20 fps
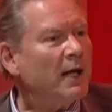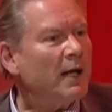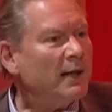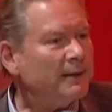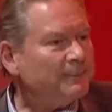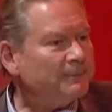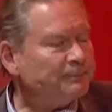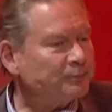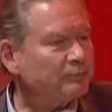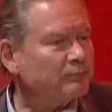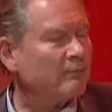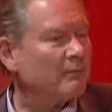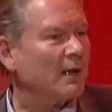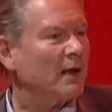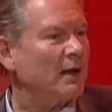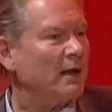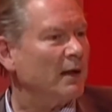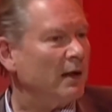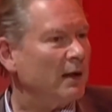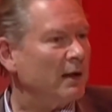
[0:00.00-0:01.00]
Um,
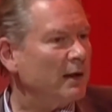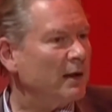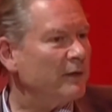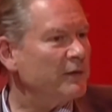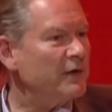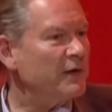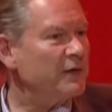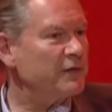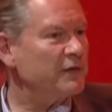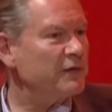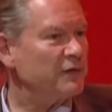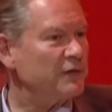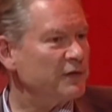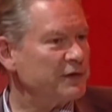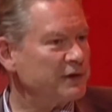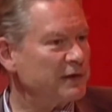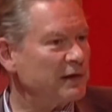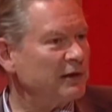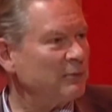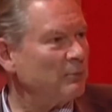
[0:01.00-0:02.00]
or he, she was an alien?
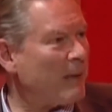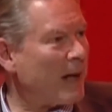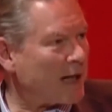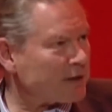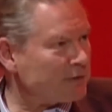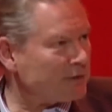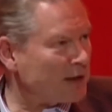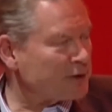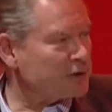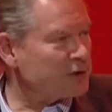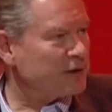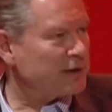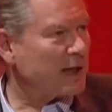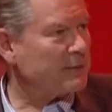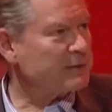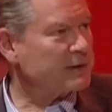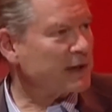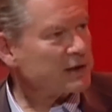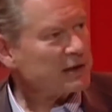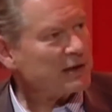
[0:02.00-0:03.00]
There's a little background to it. I
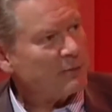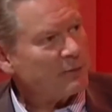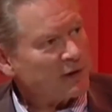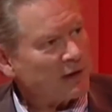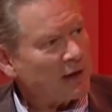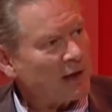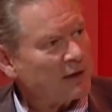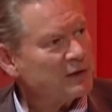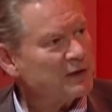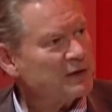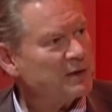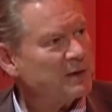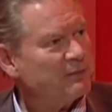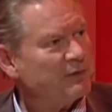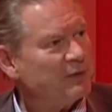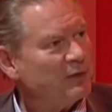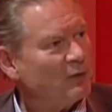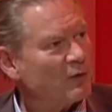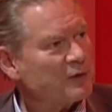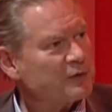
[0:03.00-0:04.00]
was actually with the London
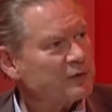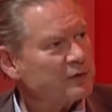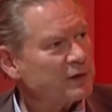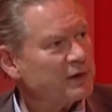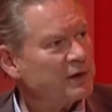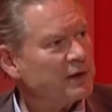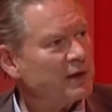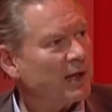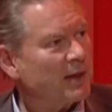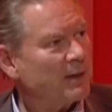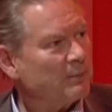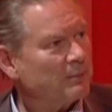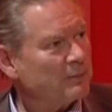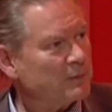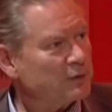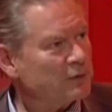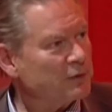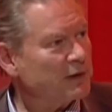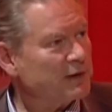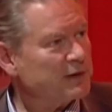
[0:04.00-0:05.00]
Symphony Orchestra at the time,
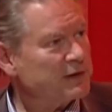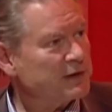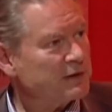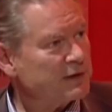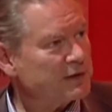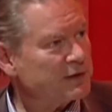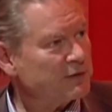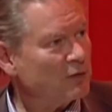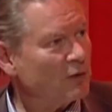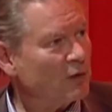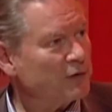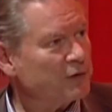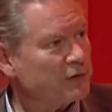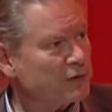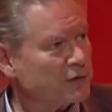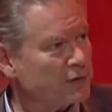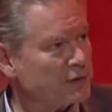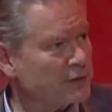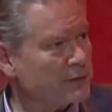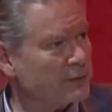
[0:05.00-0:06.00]
doing a series of
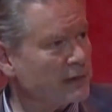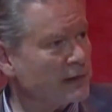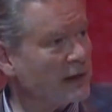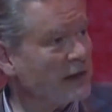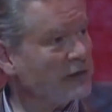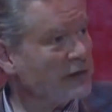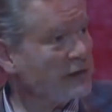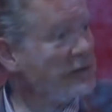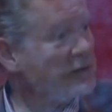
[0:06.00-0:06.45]
concerts with the London